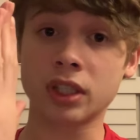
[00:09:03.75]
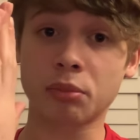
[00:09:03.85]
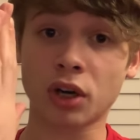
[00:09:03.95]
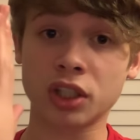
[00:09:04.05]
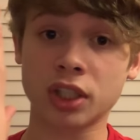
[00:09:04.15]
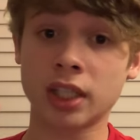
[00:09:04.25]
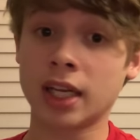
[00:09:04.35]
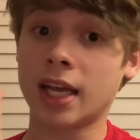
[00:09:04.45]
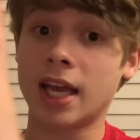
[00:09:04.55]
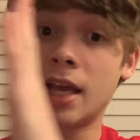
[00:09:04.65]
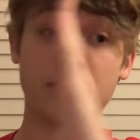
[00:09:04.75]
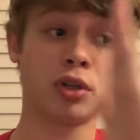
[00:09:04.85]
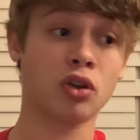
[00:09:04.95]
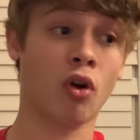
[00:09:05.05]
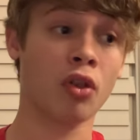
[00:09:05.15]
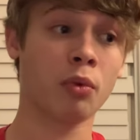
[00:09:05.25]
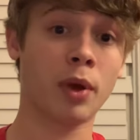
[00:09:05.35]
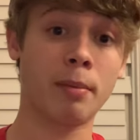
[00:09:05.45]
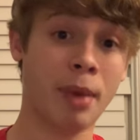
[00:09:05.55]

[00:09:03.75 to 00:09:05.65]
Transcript: in Prussia and push all the way